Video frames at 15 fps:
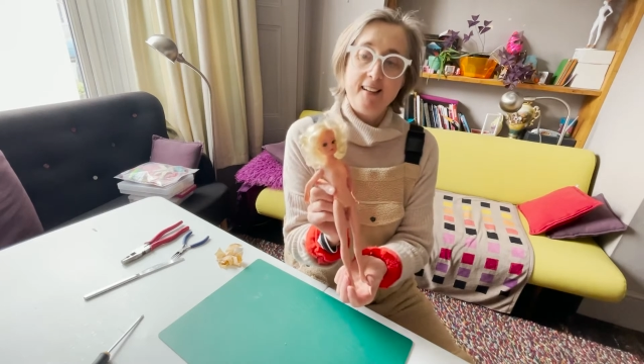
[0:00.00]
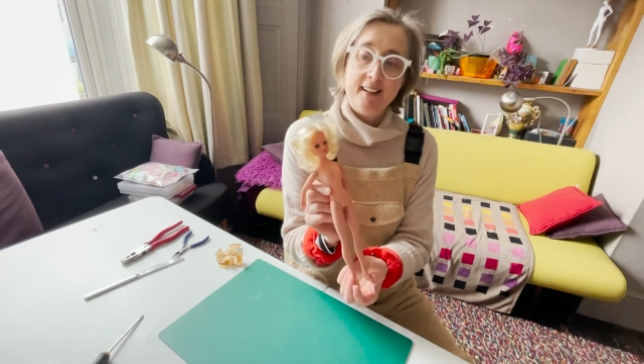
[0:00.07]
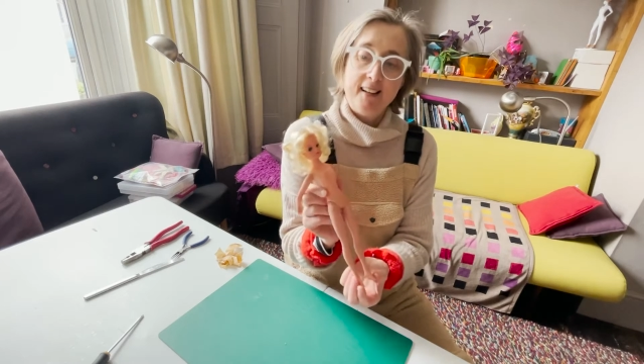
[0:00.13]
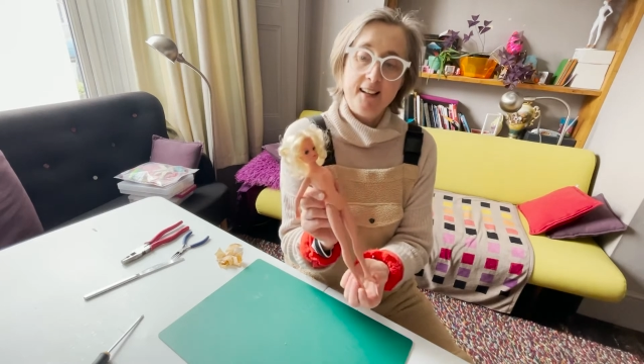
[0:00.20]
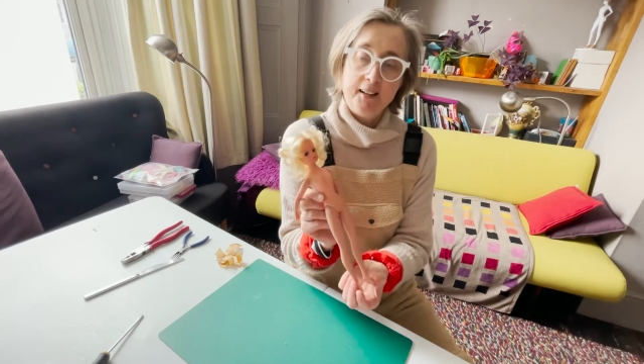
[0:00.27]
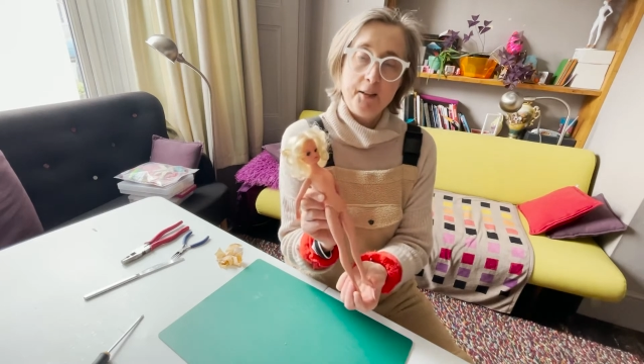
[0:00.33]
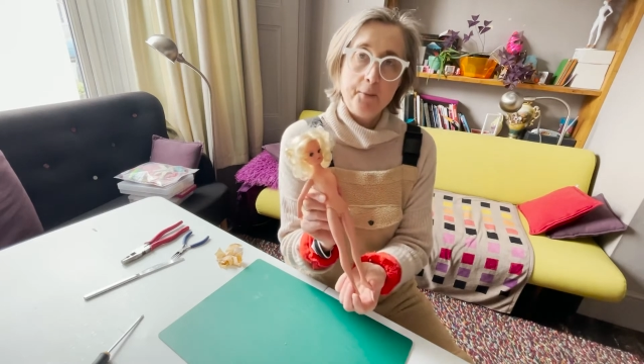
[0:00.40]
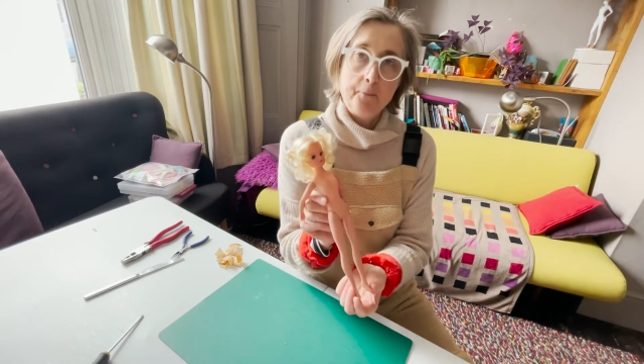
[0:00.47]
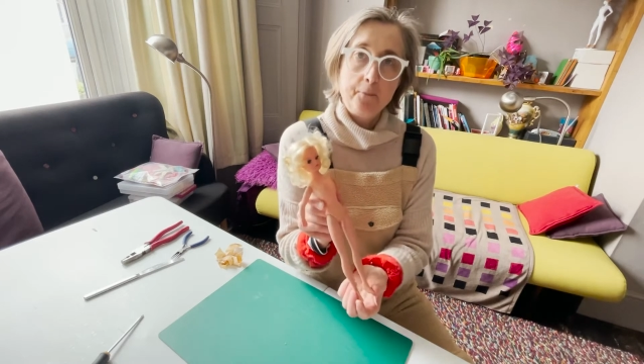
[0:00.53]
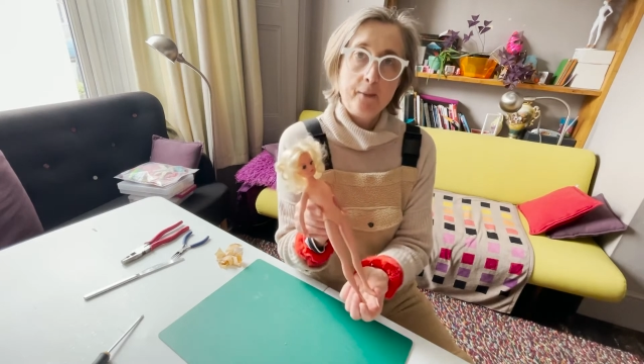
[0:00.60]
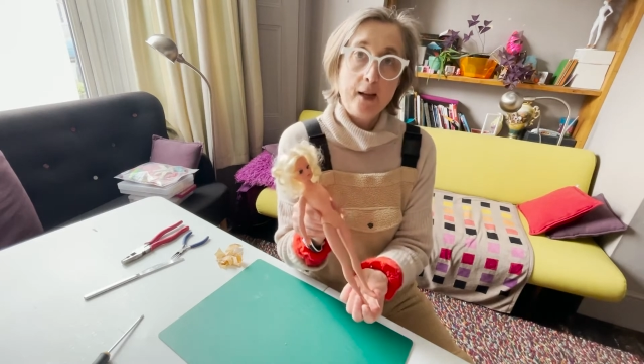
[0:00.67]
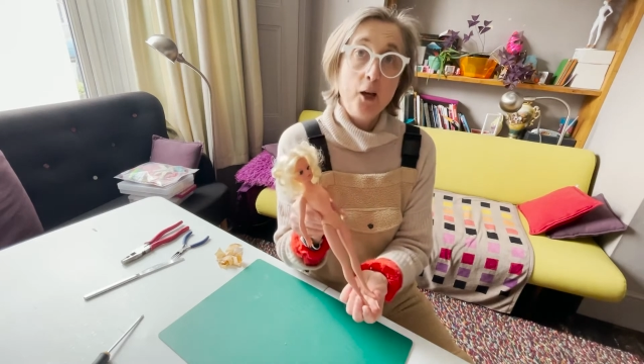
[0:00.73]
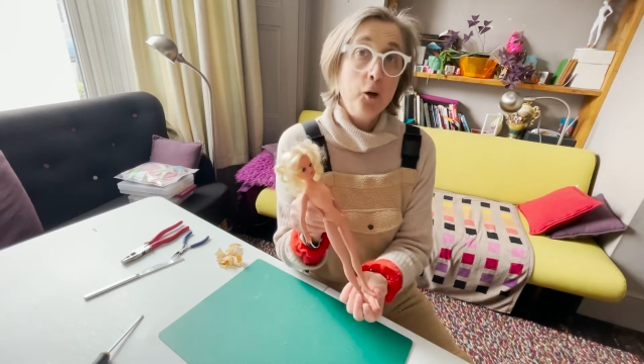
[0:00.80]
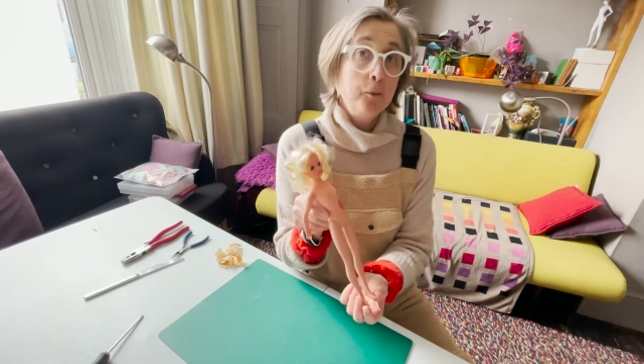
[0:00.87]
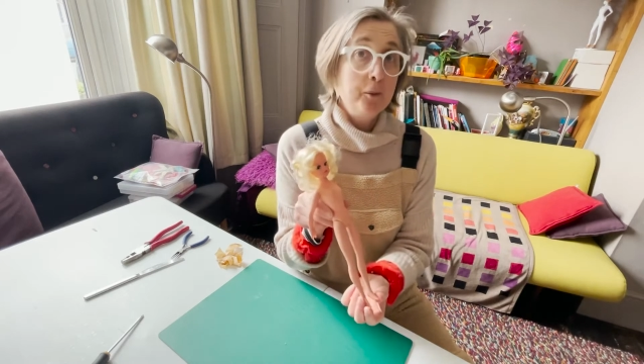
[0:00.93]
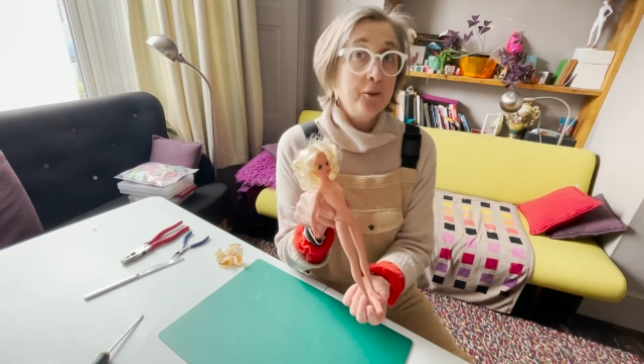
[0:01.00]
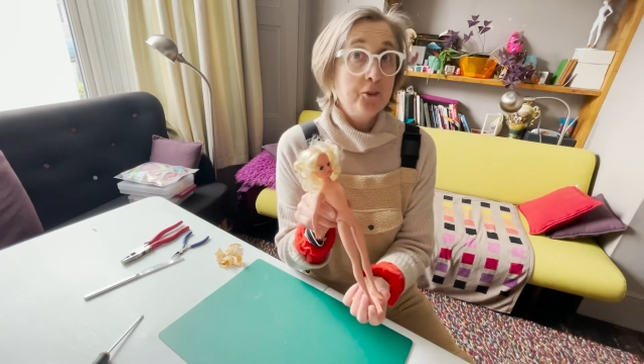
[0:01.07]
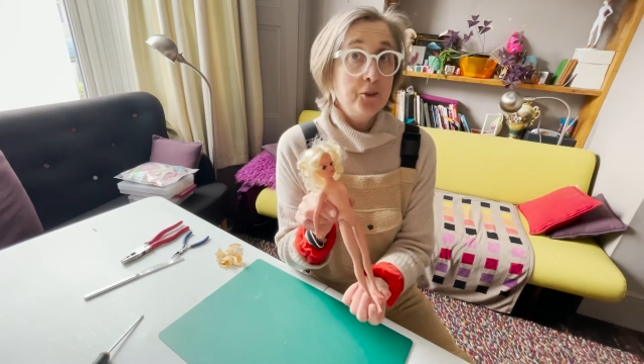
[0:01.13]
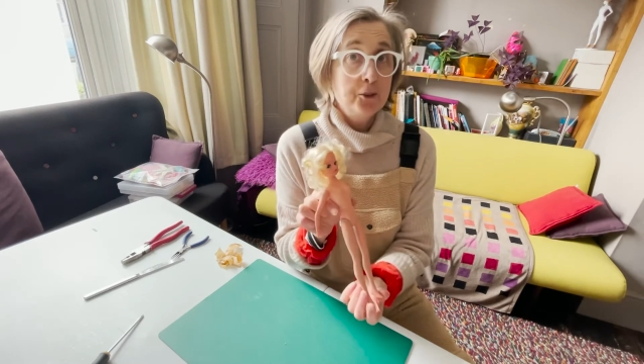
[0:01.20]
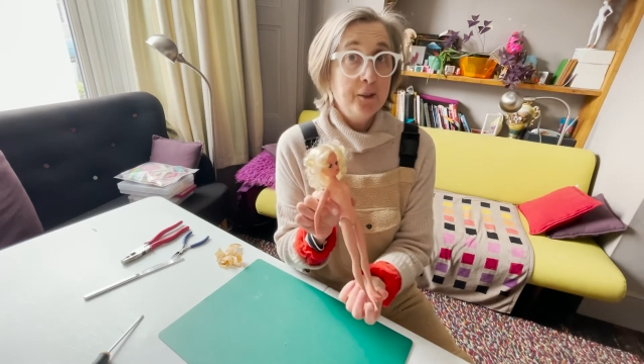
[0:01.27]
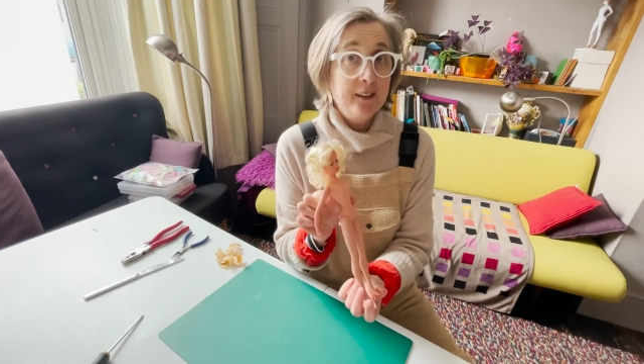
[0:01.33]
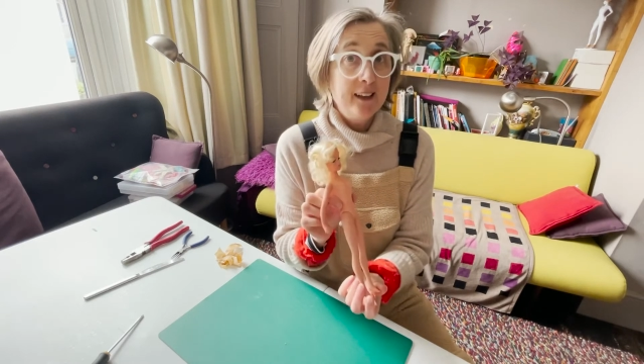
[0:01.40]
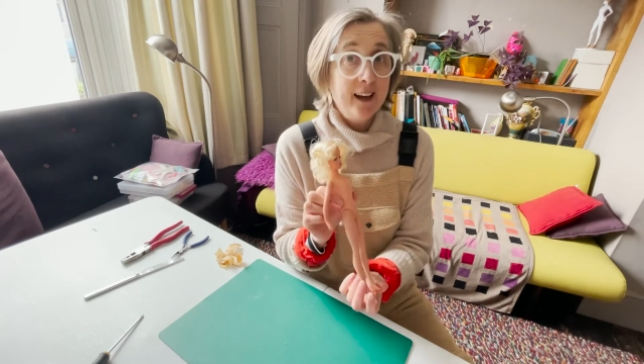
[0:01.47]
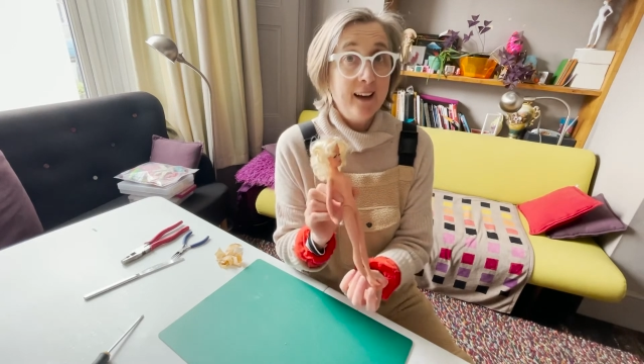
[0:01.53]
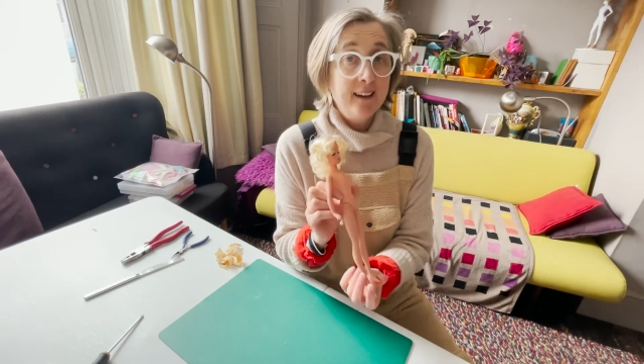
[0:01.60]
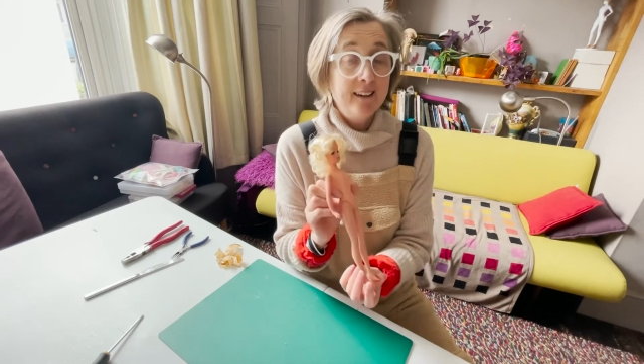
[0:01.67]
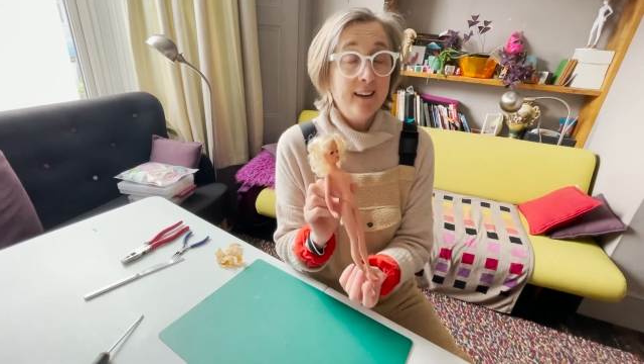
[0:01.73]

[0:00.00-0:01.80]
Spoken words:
I hope you enjoyed that,